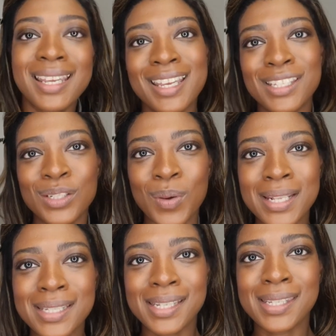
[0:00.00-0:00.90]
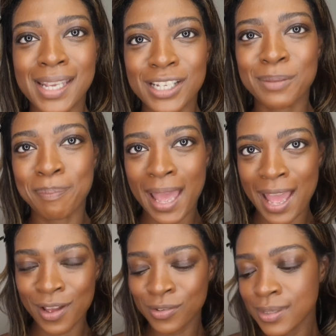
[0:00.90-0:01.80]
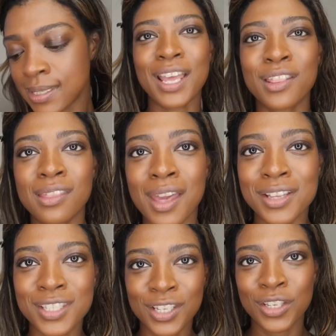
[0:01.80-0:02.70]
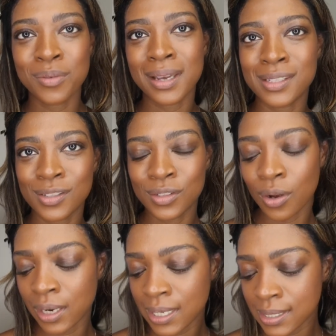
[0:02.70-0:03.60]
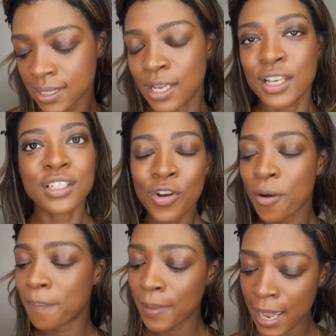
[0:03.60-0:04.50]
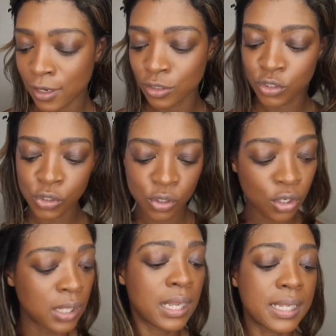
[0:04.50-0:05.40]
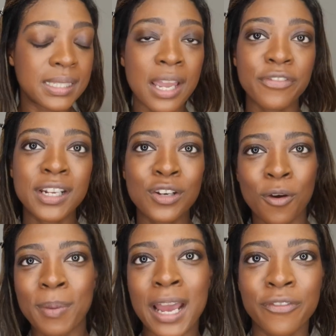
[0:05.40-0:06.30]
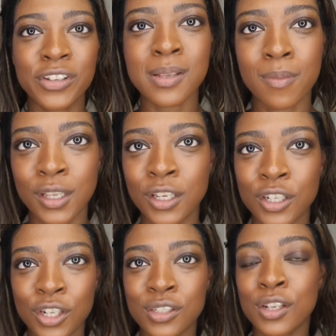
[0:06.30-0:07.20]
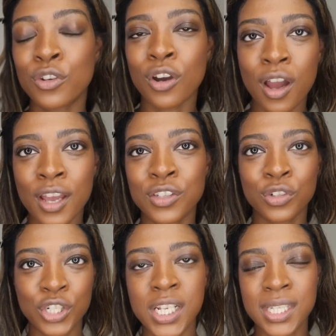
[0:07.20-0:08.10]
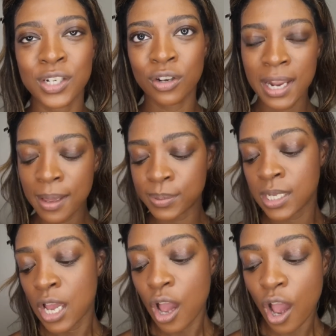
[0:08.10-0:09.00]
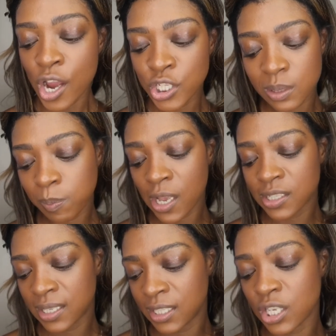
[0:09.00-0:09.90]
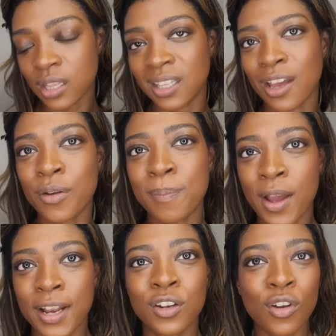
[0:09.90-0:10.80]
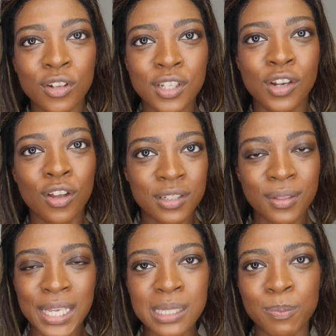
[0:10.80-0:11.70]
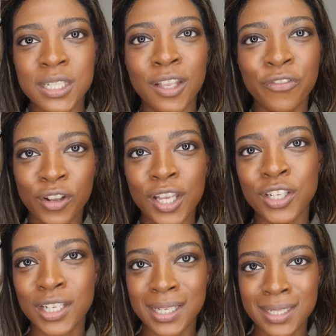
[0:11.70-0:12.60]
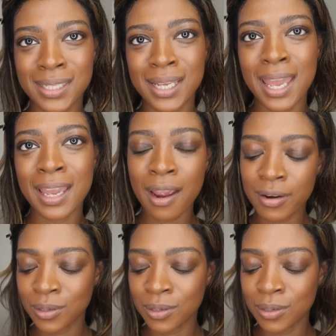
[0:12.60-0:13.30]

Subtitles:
is £26 and $30. Not bad at all. Definitely not bad for something you can use in your eyes, your cheeks, and your lips. I just personally don't think I would buy lots and lots of these because I feel like you could easily get carried